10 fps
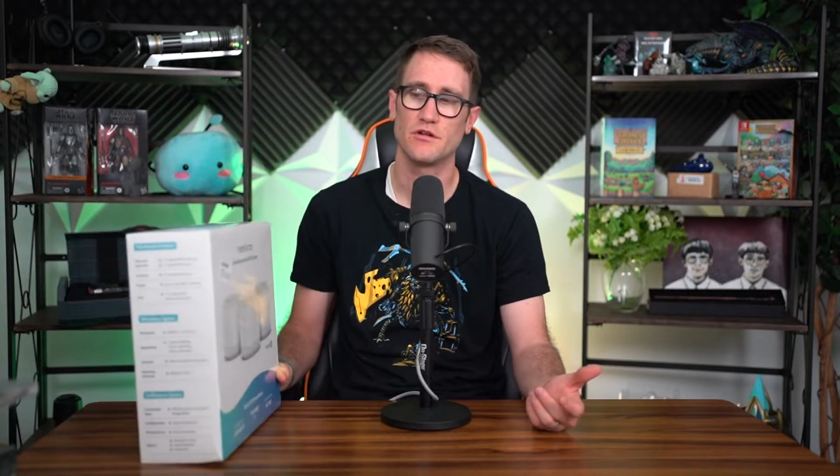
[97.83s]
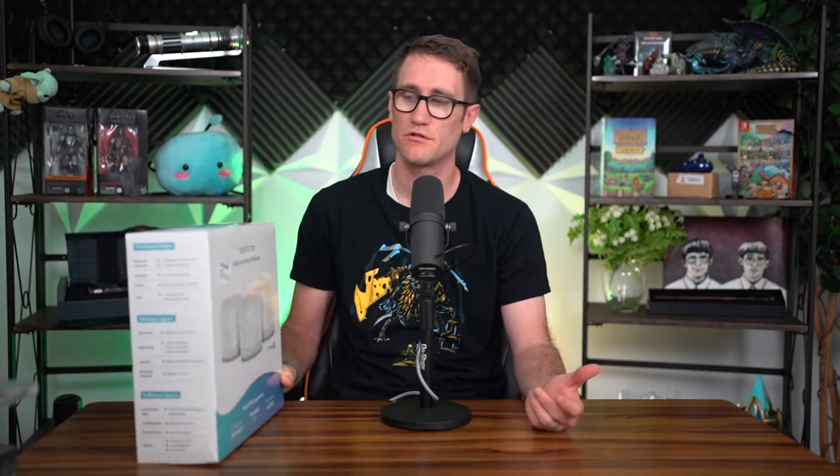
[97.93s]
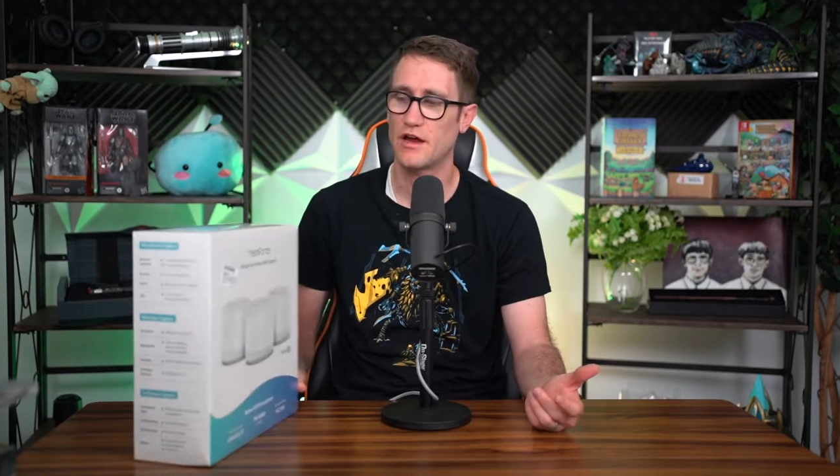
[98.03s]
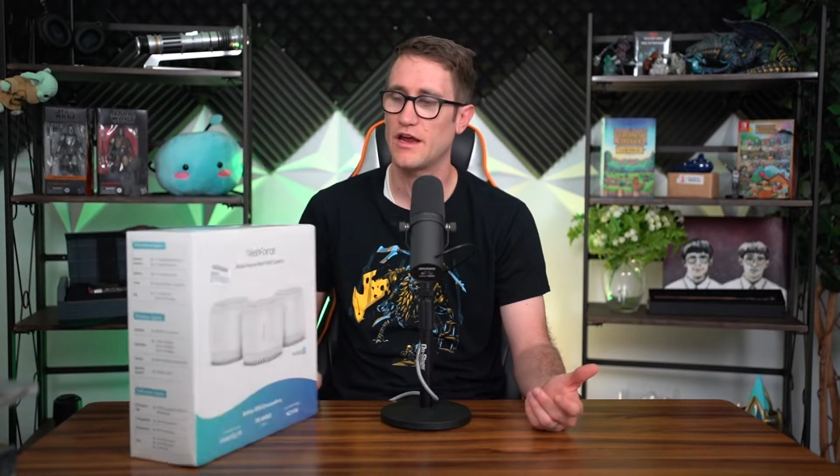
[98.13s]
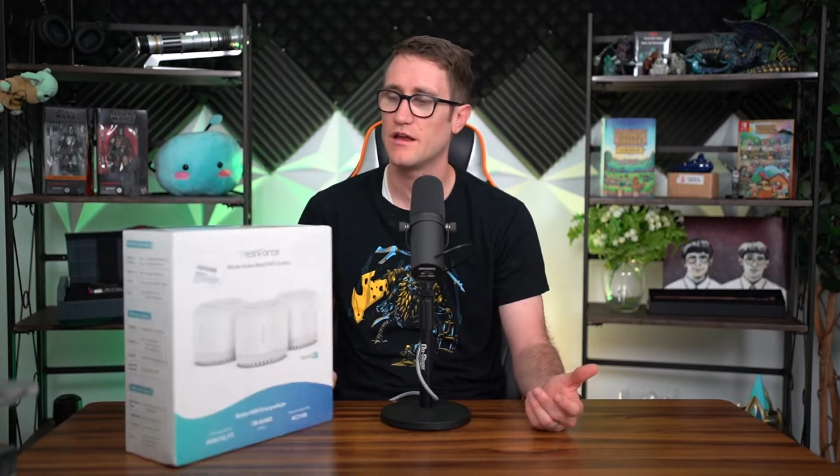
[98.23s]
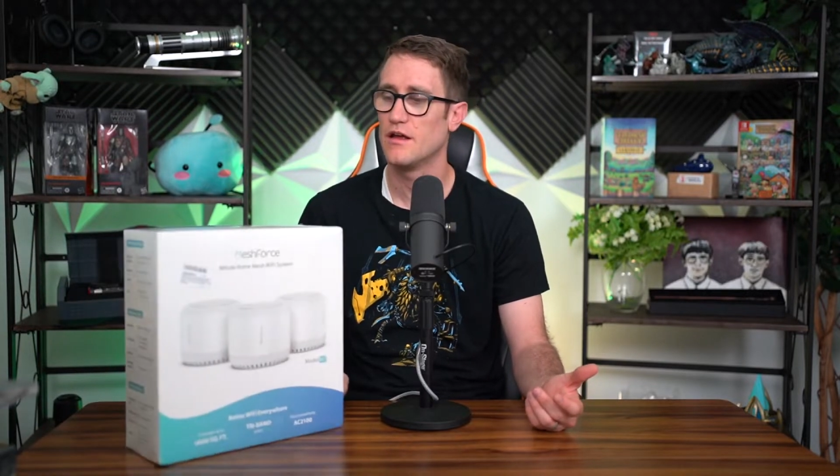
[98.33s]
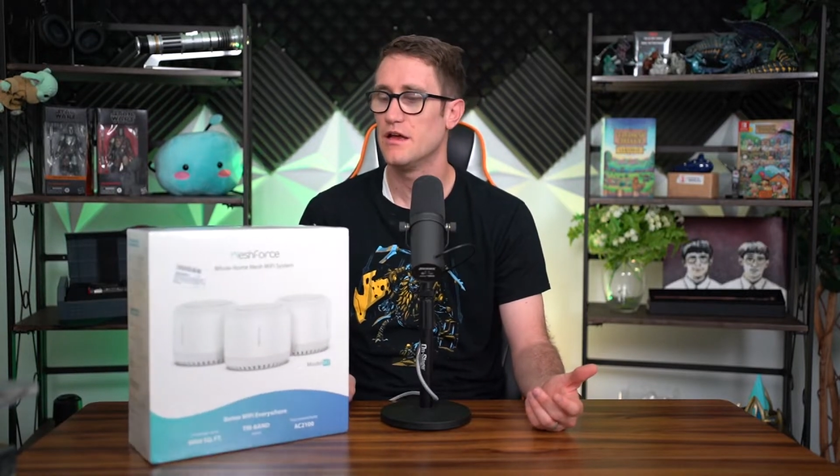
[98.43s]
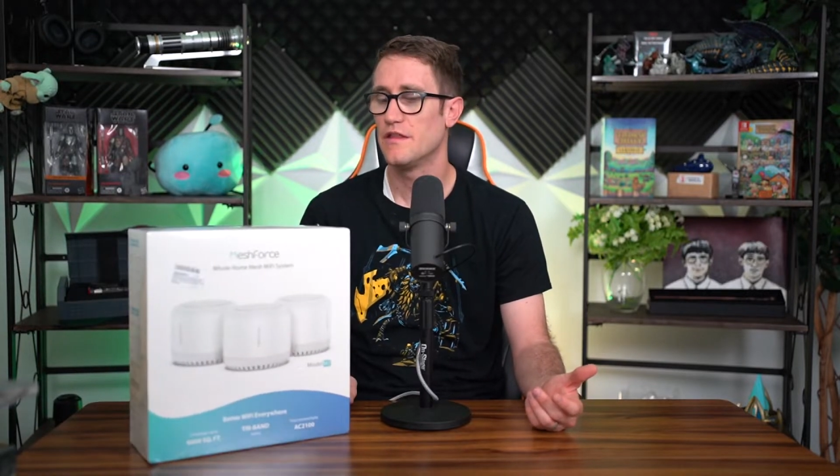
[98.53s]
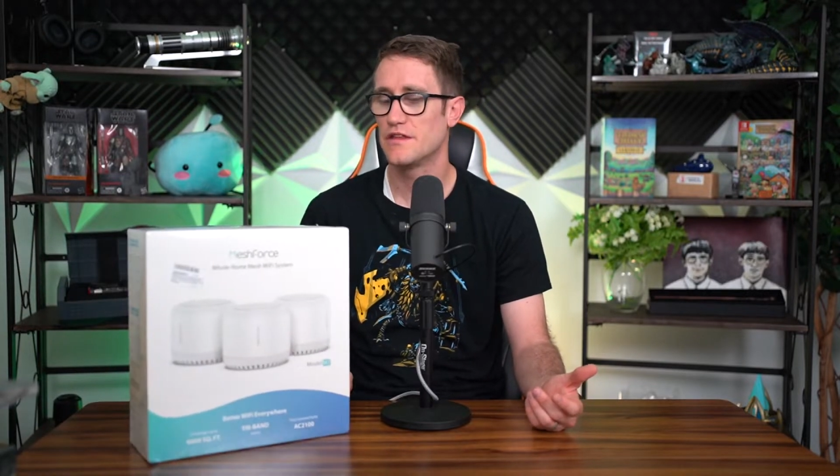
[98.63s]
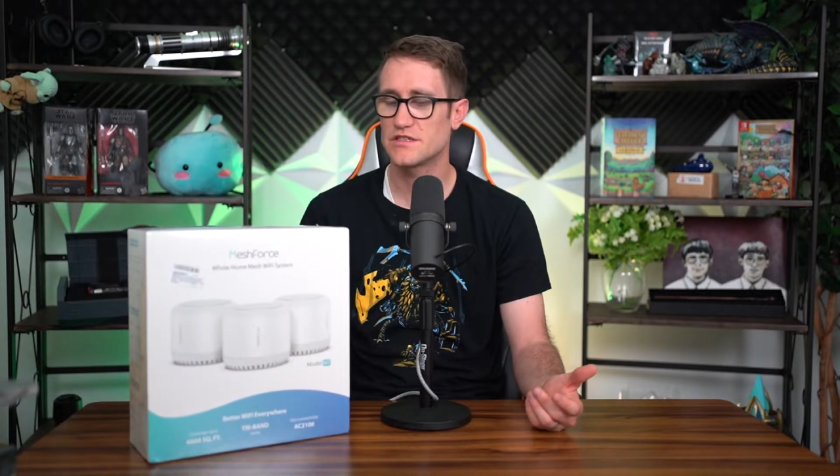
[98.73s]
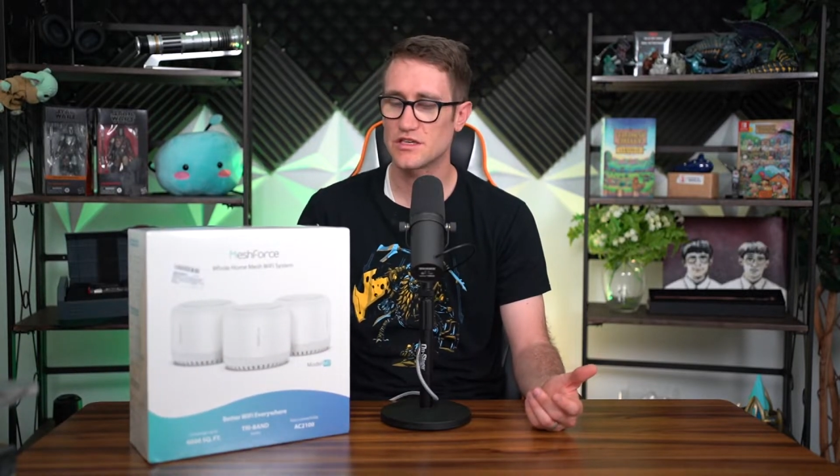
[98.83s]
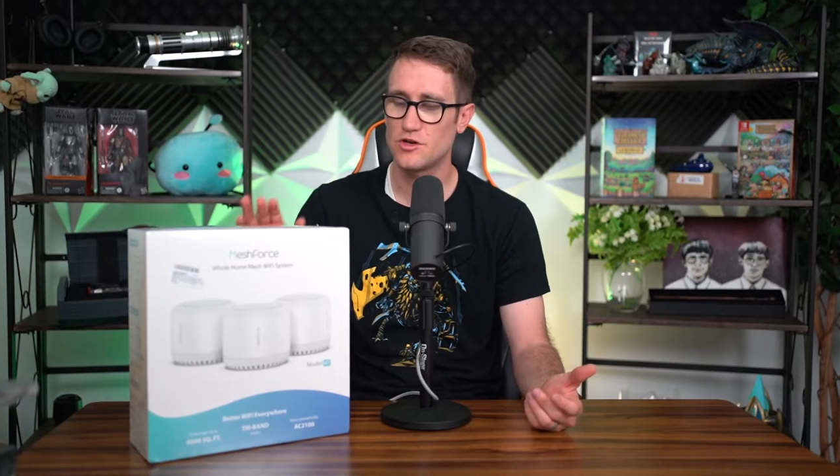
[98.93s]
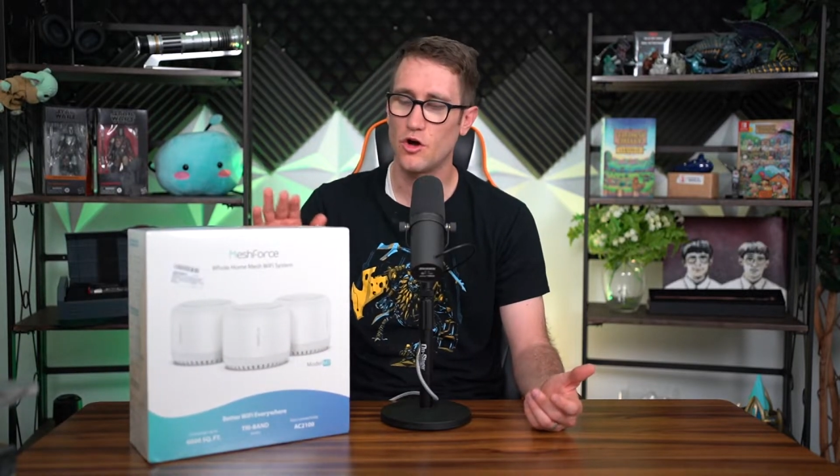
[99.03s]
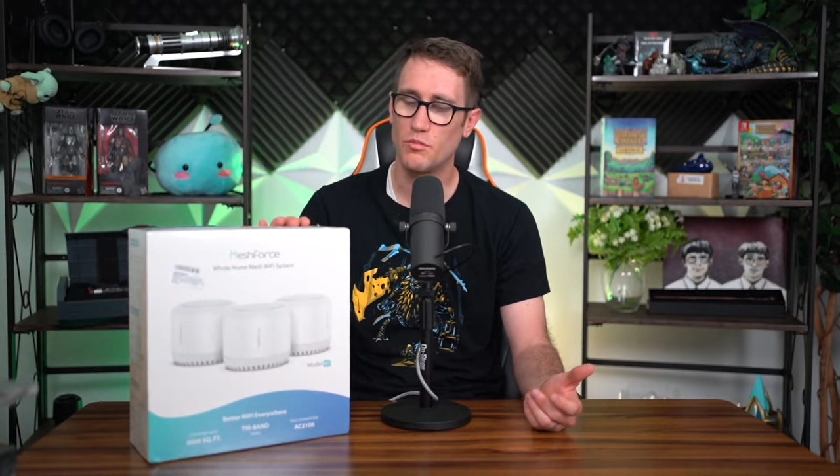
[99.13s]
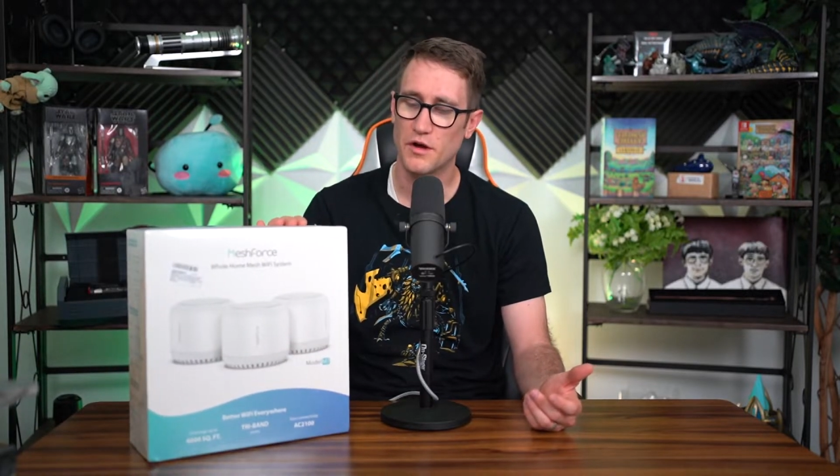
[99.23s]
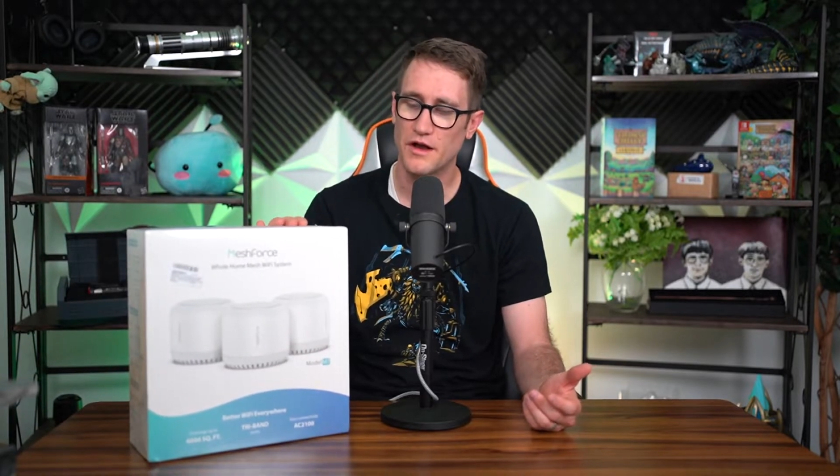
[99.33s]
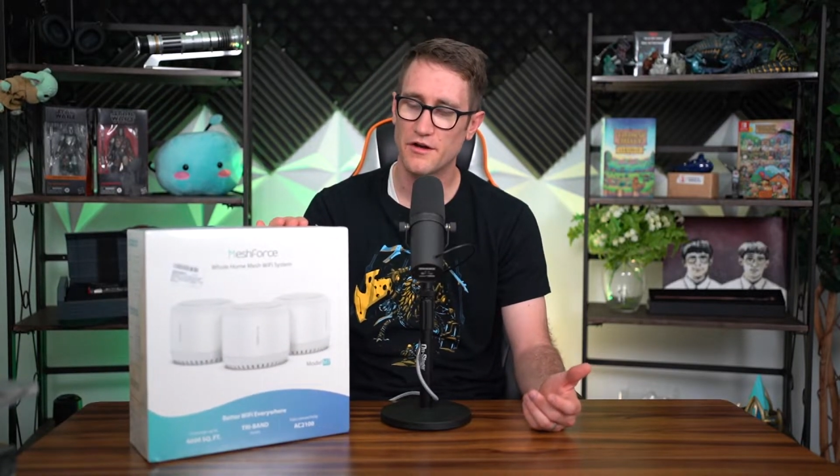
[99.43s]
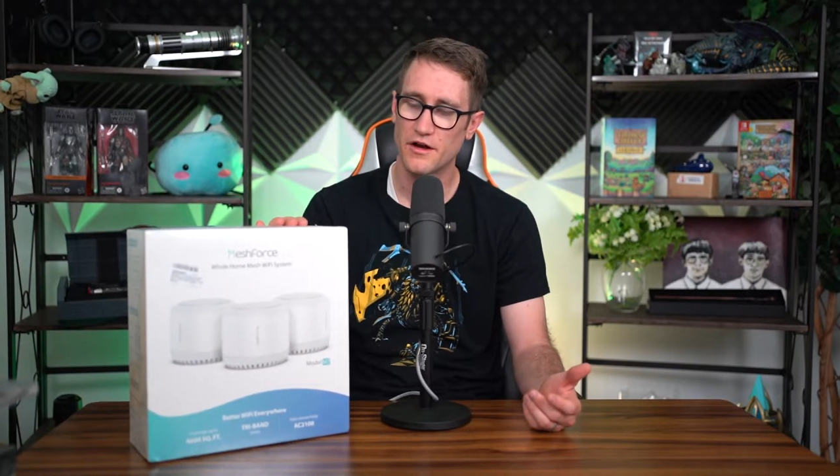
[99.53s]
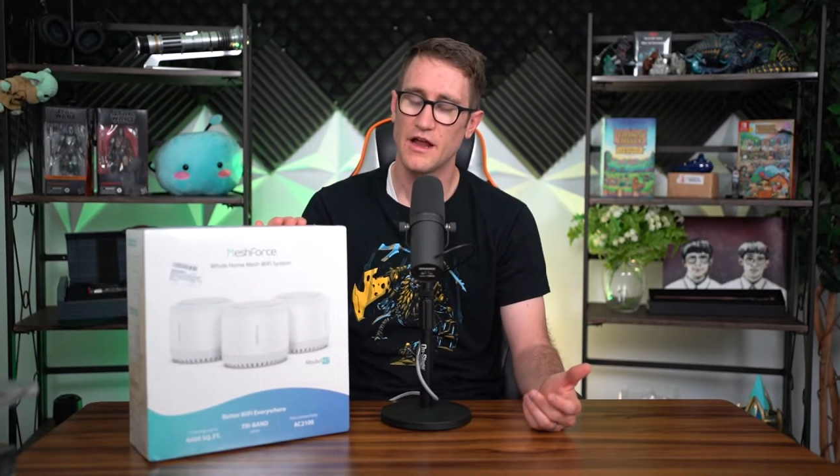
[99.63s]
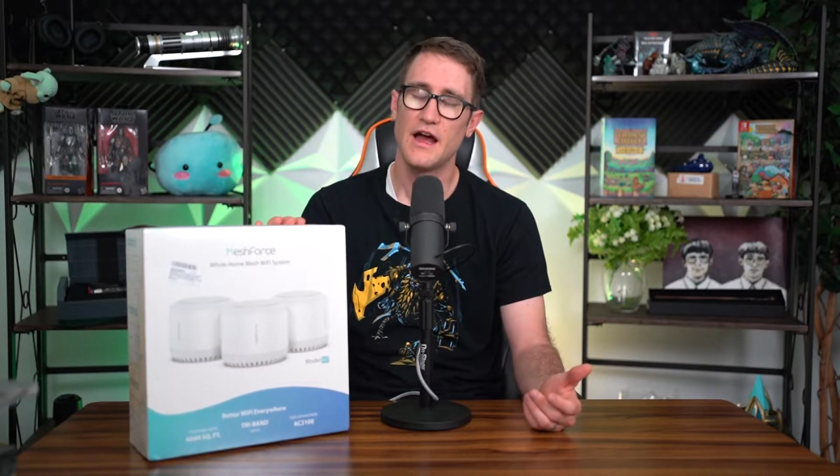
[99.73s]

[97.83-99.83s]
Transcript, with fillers: great. This is a no-brainer.